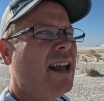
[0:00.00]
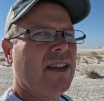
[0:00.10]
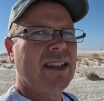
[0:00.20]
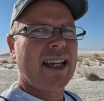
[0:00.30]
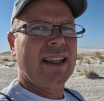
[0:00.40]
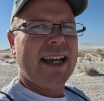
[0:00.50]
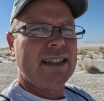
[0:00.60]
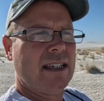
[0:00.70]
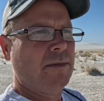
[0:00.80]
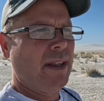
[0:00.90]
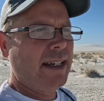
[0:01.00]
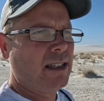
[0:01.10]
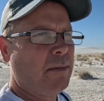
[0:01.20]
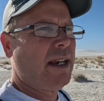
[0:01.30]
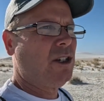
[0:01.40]
think they land some like
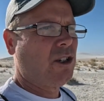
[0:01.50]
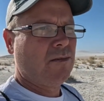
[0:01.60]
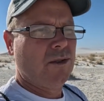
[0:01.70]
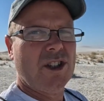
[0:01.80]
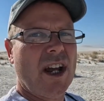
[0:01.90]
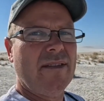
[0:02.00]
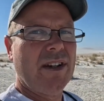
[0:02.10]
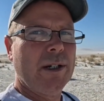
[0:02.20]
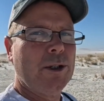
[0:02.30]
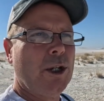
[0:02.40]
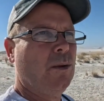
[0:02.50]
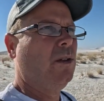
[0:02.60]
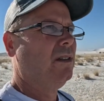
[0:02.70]
space stuff here too.